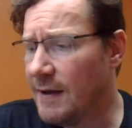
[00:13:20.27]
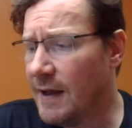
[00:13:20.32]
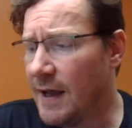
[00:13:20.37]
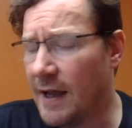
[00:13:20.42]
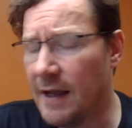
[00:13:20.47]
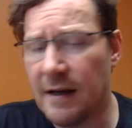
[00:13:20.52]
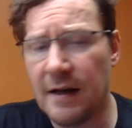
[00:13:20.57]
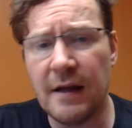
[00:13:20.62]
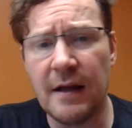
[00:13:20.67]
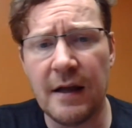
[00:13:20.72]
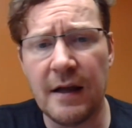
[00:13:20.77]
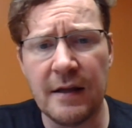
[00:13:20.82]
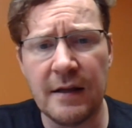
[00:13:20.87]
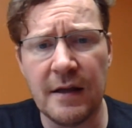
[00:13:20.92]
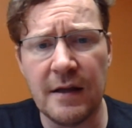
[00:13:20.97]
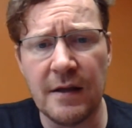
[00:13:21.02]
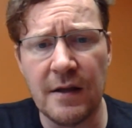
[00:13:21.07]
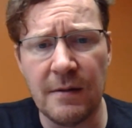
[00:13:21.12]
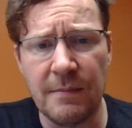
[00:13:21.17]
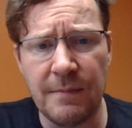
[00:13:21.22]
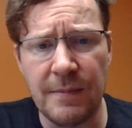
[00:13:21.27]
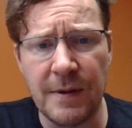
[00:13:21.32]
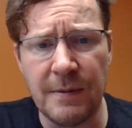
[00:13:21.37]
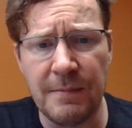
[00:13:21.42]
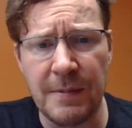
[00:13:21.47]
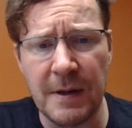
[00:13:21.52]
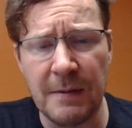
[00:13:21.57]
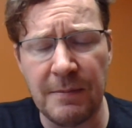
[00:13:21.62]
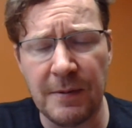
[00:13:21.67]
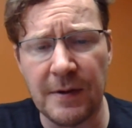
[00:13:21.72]
And then the
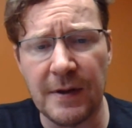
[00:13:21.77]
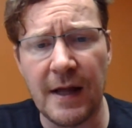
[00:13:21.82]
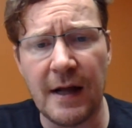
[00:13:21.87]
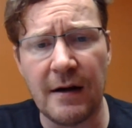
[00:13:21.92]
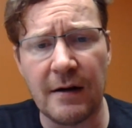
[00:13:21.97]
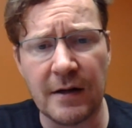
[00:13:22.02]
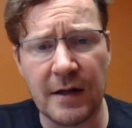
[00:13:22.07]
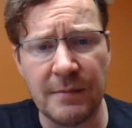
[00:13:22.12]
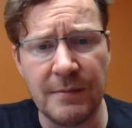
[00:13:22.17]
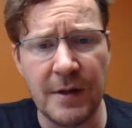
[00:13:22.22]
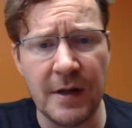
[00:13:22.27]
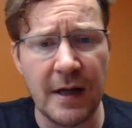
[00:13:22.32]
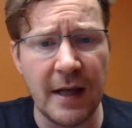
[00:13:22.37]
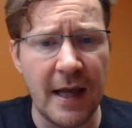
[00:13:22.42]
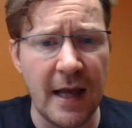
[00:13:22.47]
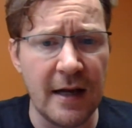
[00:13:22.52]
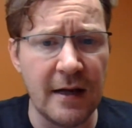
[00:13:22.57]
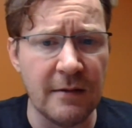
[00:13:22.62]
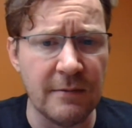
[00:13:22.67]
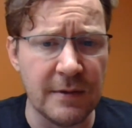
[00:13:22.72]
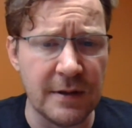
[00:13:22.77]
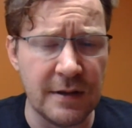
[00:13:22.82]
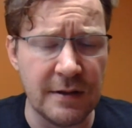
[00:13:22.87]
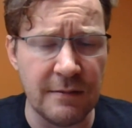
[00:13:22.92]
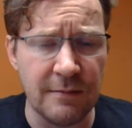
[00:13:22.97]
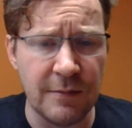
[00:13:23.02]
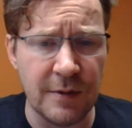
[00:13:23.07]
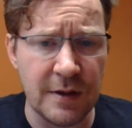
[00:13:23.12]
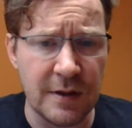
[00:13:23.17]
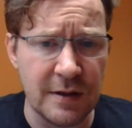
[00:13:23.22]
people that are communicating
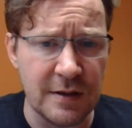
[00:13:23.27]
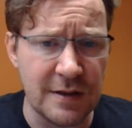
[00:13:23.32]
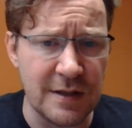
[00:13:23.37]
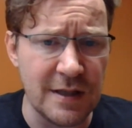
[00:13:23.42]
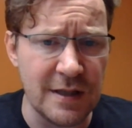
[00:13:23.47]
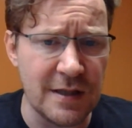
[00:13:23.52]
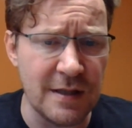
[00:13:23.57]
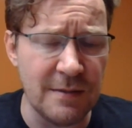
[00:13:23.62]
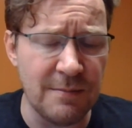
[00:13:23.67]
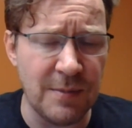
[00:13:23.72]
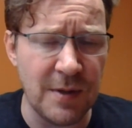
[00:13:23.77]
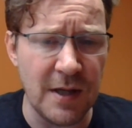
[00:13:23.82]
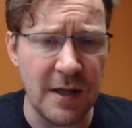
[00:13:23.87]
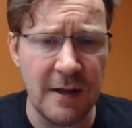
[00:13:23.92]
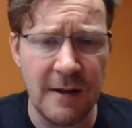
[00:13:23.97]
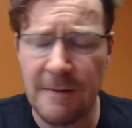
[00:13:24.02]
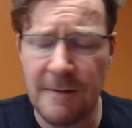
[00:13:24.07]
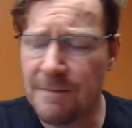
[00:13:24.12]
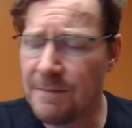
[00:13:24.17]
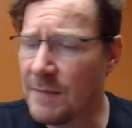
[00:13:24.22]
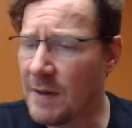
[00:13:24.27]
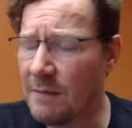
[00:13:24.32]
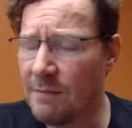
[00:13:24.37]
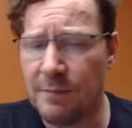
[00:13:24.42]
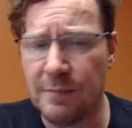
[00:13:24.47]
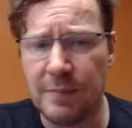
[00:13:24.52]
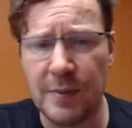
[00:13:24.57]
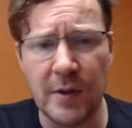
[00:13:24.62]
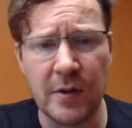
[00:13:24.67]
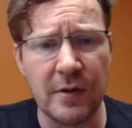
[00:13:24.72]
with the CCP,
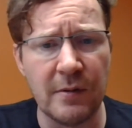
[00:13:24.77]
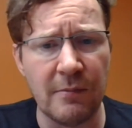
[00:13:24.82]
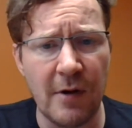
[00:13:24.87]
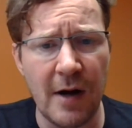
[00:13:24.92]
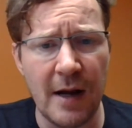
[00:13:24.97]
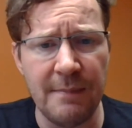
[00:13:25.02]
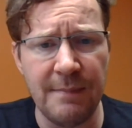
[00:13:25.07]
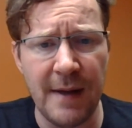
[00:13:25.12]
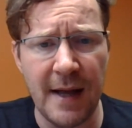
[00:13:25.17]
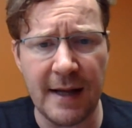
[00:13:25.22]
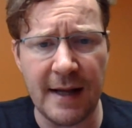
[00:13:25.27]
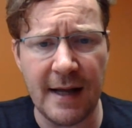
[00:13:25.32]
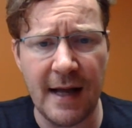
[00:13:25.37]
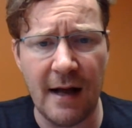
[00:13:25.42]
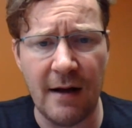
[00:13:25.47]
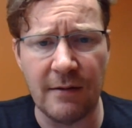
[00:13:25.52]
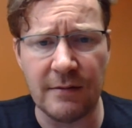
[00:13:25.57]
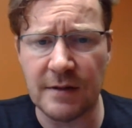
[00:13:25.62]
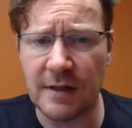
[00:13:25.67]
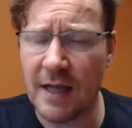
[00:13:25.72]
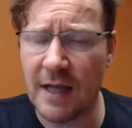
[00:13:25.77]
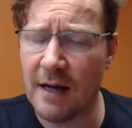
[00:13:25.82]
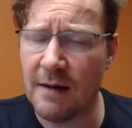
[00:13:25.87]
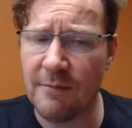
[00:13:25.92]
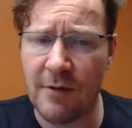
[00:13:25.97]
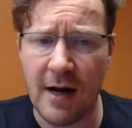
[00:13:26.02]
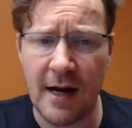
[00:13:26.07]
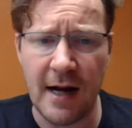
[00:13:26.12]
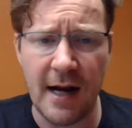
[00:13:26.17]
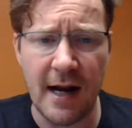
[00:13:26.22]
boot them right back out. Get
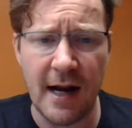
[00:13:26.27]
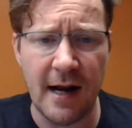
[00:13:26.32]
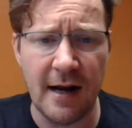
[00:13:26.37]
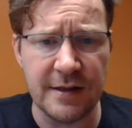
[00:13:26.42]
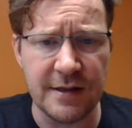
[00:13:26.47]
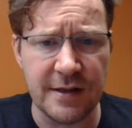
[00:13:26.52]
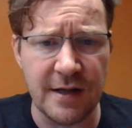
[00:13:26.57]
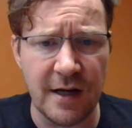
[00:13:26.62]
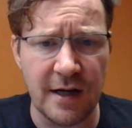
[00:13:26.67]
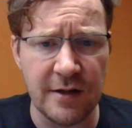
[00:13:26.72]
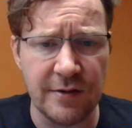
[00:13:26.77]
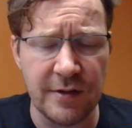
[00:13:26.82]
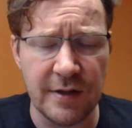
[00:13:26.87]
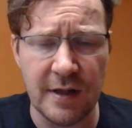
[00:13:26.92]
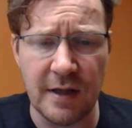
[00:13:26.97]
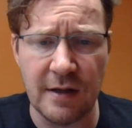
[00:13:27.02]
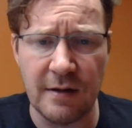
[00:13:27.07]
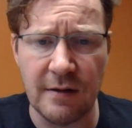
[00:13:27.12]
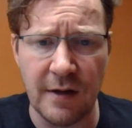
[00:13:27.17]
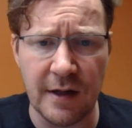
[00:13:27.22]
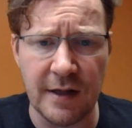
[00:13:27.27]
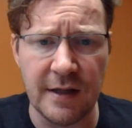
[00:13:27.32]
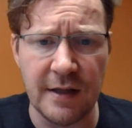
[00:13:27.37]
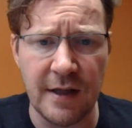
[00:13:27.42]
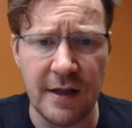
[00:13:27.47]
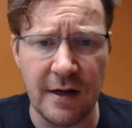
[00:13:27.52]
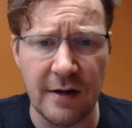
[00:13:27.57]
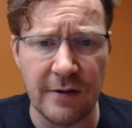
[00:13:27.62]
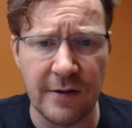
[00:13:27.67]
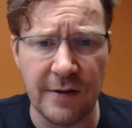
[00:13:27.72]
them right out of this country. They're lucky
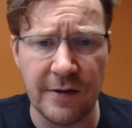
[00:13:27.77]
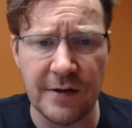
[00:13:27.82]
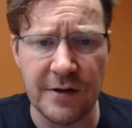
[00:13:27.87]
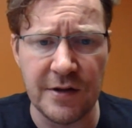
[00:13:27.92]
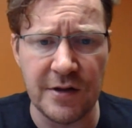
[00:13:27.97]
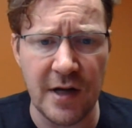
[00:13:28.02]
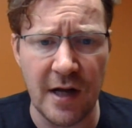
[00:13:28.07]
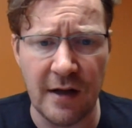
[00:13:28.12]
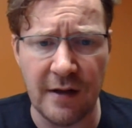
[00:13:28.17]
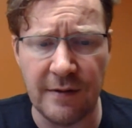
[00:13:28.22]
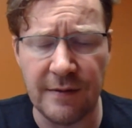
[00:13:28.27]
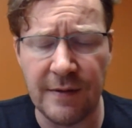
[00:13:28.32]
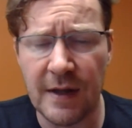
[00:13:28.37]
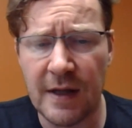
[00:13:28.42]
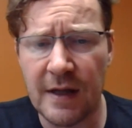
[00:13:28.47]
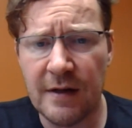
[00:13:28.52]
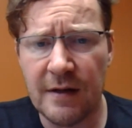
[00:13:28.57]
they don't go to jail.